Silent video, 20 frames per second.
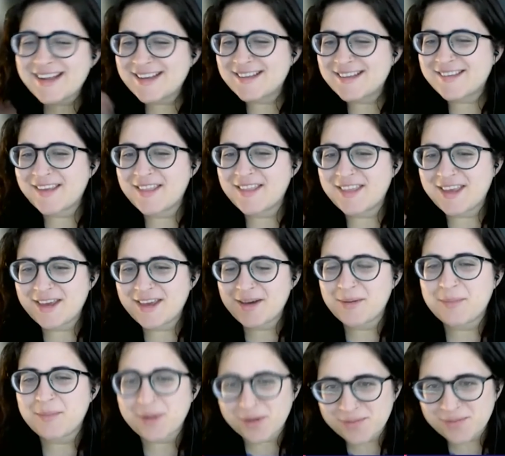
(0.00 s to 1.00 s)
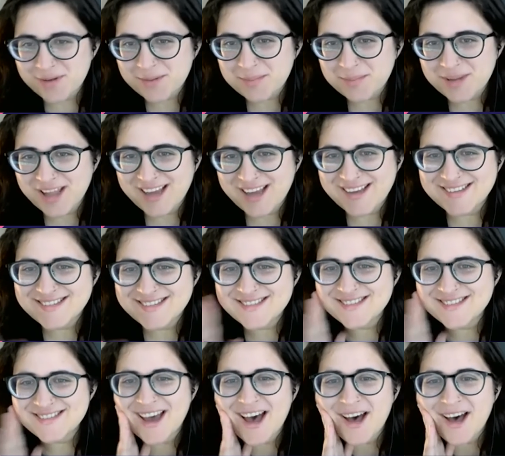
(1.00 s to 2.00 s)
is the perfect
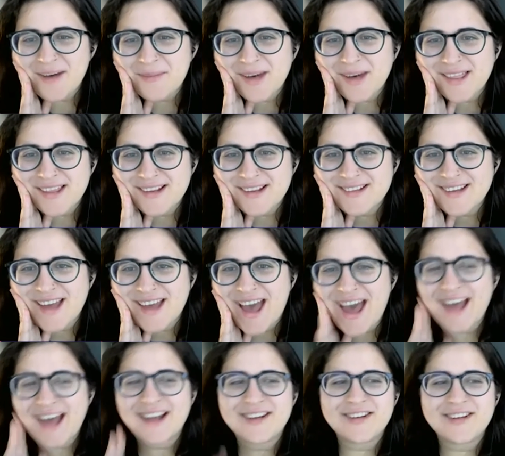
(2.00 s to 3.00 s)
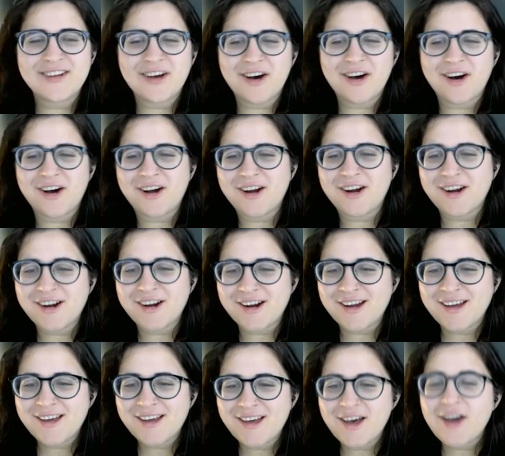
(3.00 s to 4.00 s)
place, I think, to end
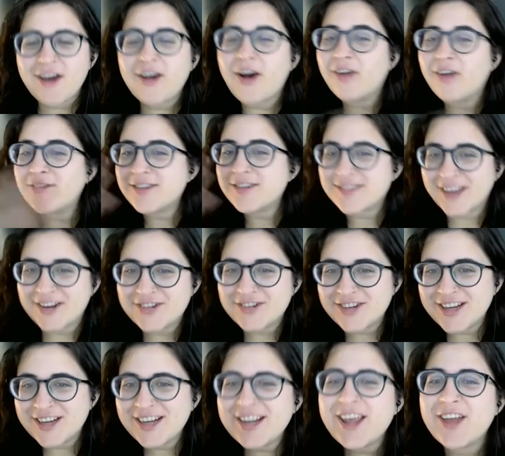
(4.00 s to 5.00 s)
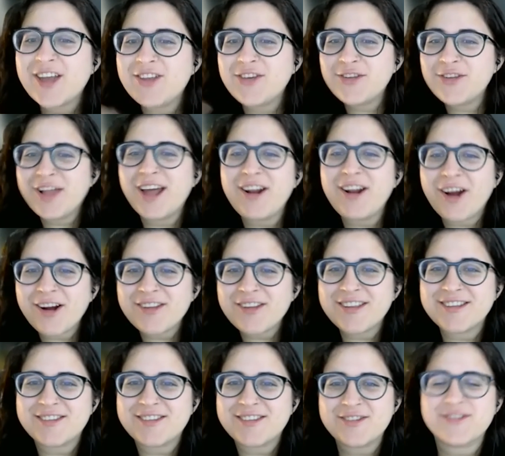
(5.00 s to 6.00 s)
our conversation. Can you let our
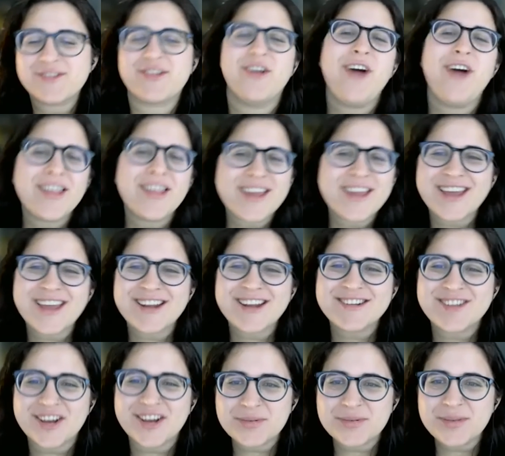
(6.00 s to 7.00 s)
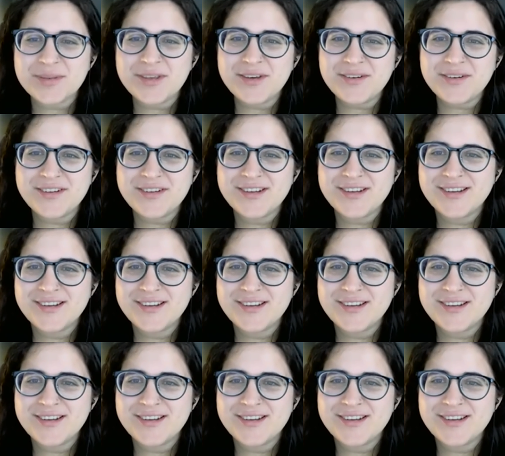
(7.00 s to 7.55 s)
listeners know how they can get in touch with you?